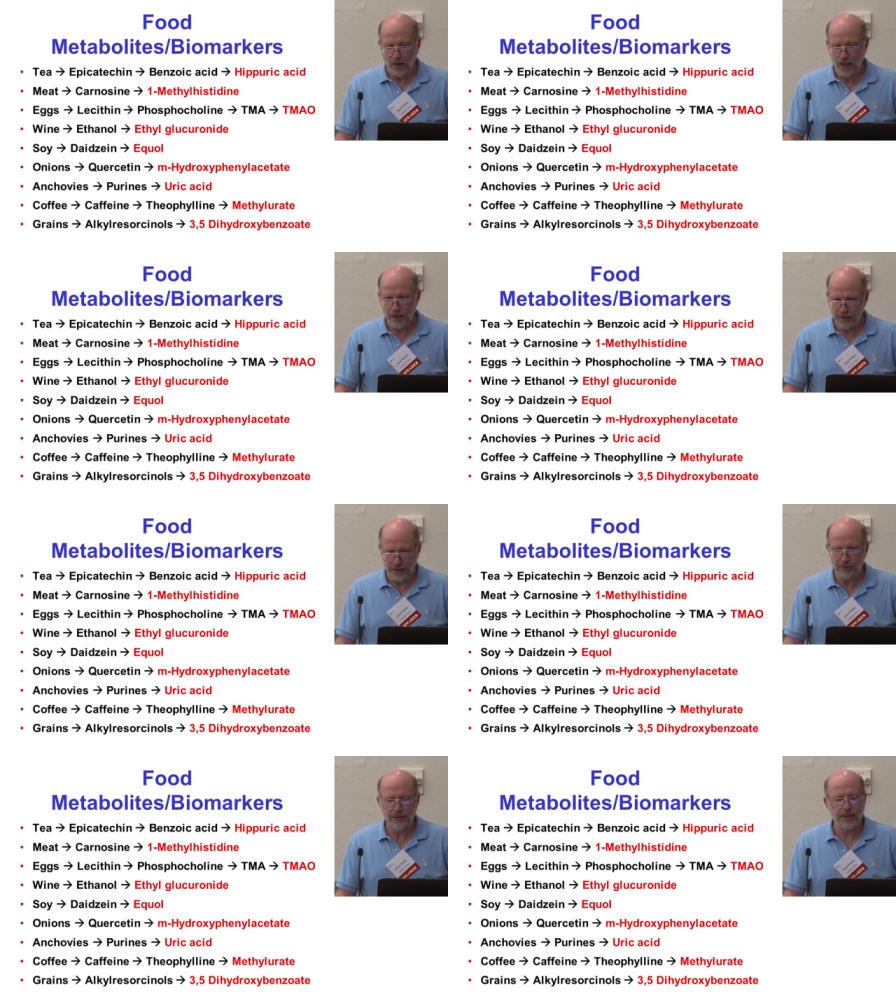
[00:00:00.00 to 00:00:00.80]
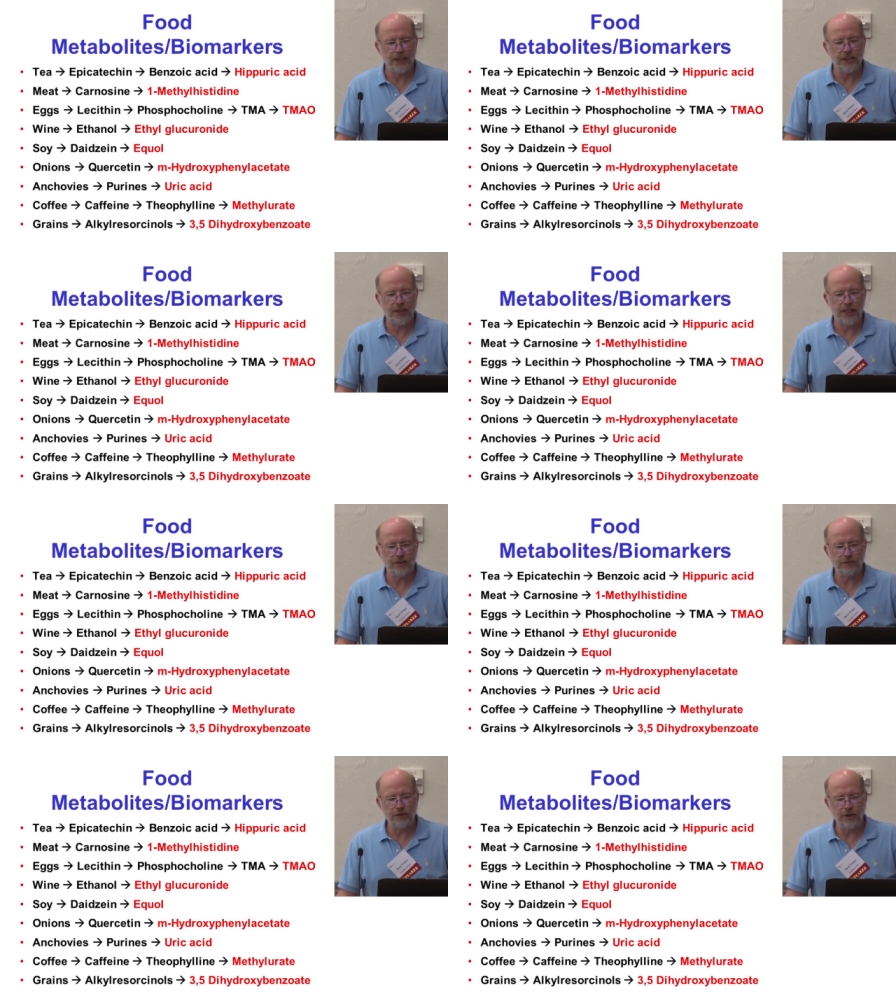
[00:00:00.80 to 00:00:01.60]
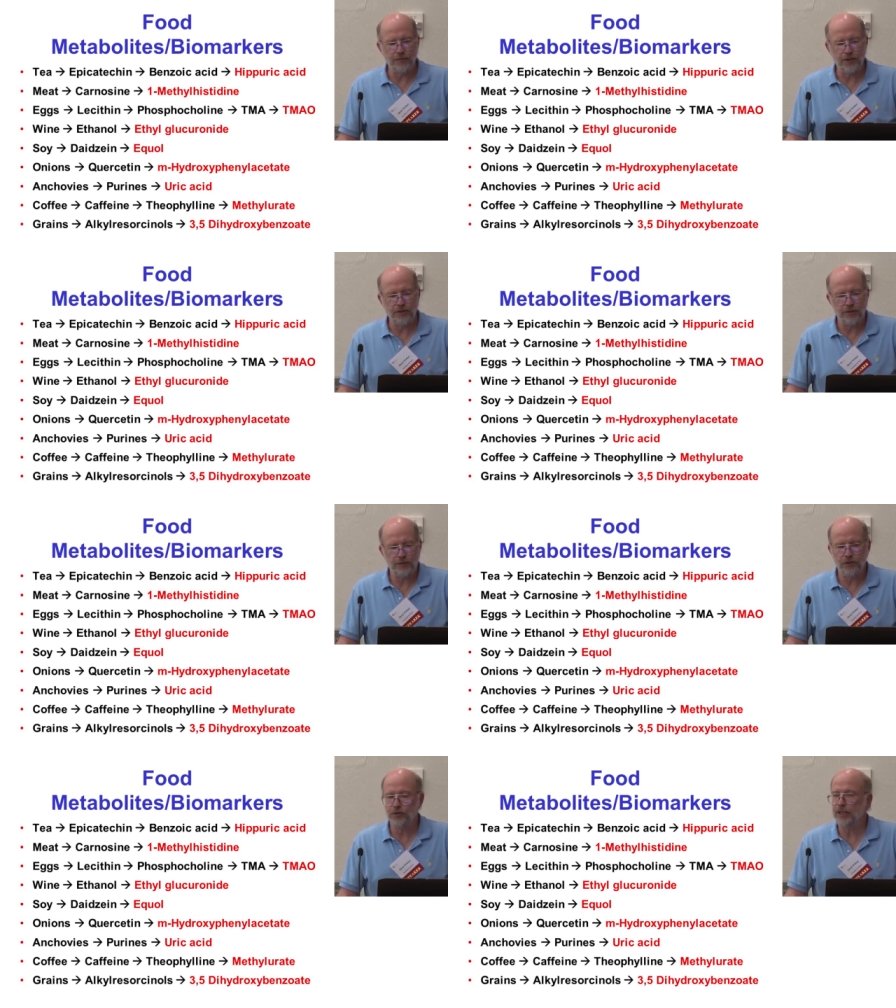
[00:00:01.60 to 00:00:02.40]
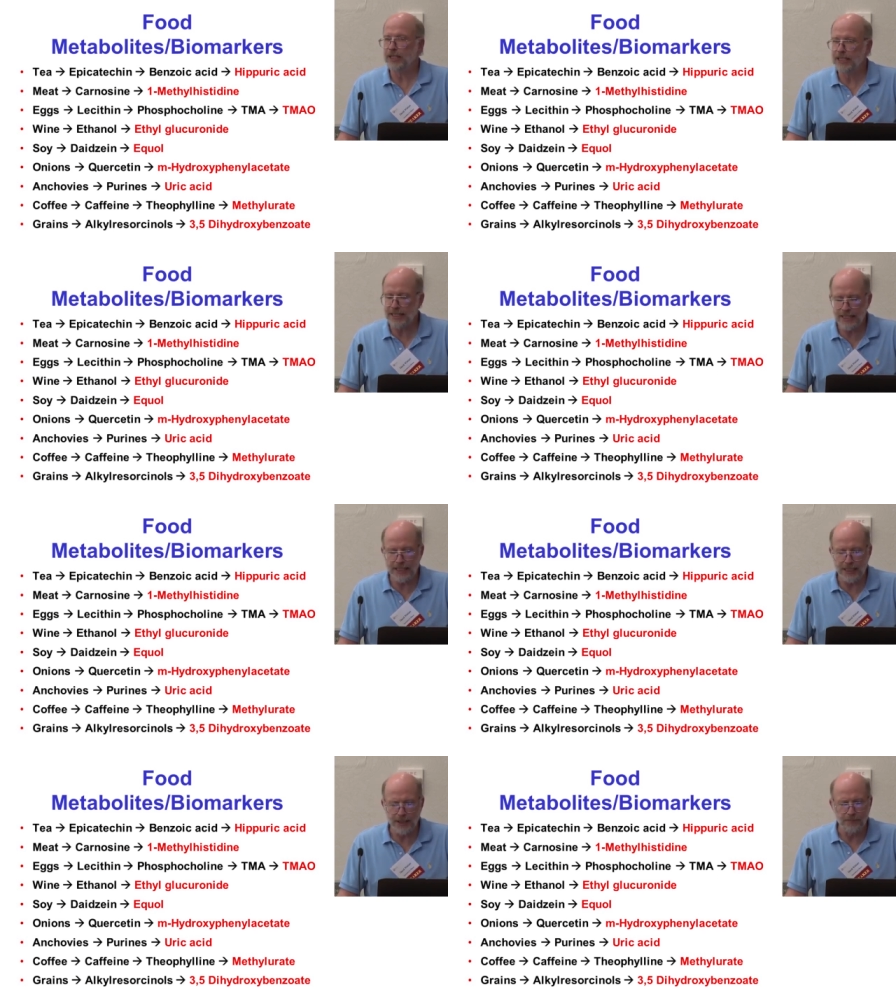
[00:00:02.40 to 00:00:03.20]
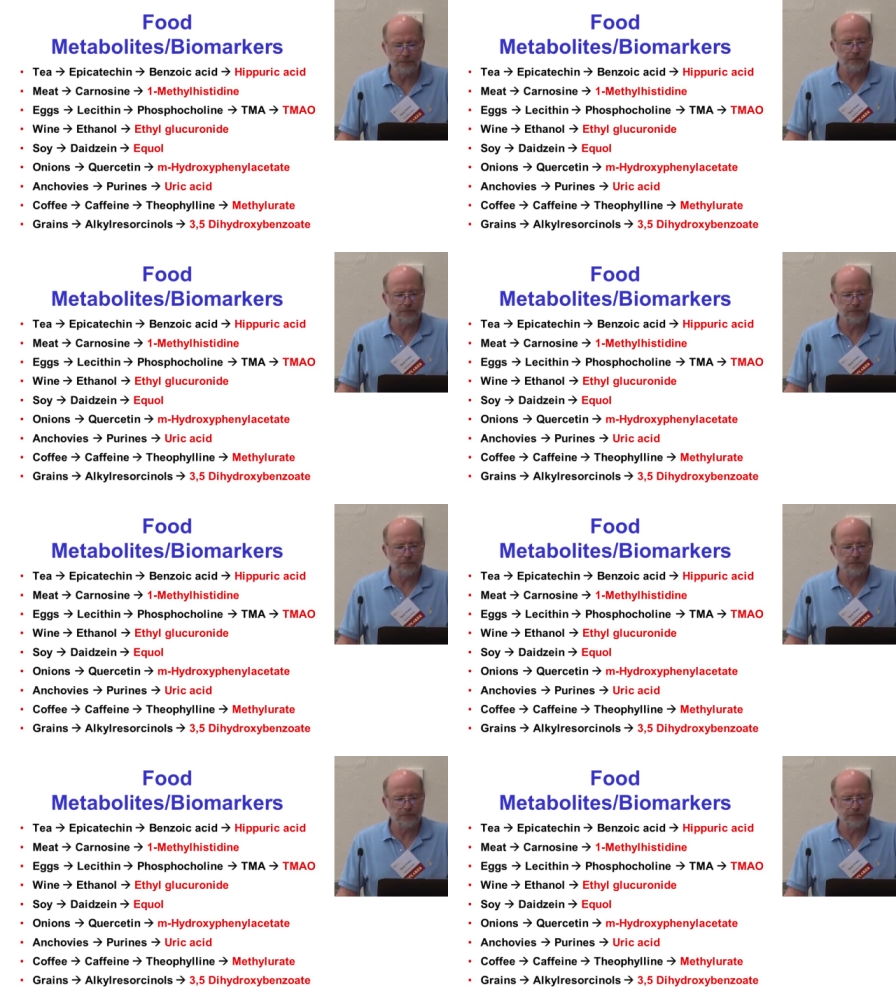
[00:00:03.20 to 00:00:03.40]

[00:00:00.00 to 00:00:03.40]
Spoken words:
are typically transformed. So if you drink tea,